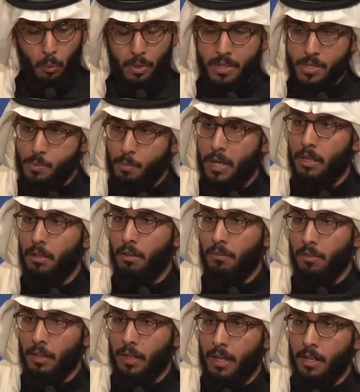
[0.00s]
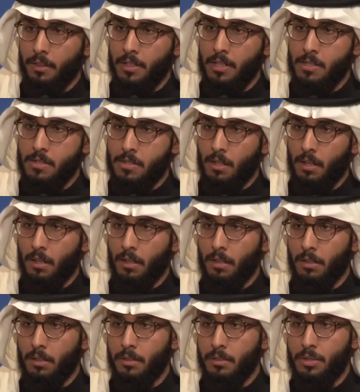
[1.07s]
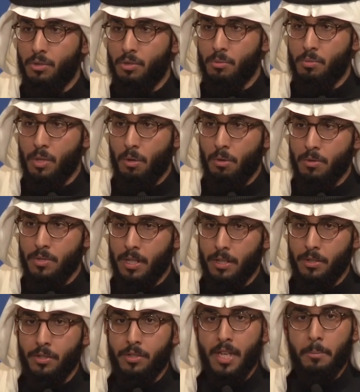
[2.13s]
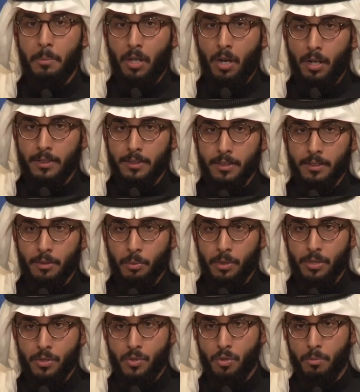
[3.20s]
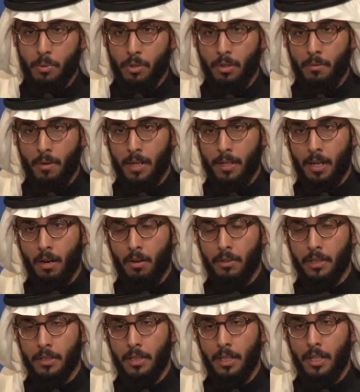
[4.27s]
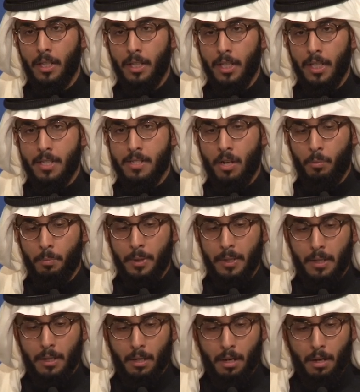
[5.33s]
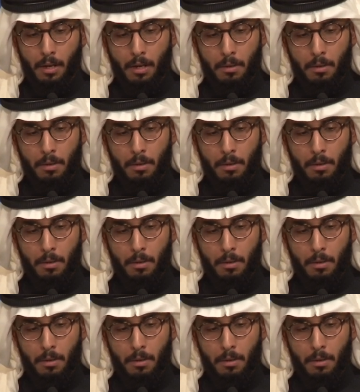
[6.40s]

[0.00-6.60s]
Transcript: with the spread of a lot of these YouTube shows and entertainment content that we're distributing right now, and it's helping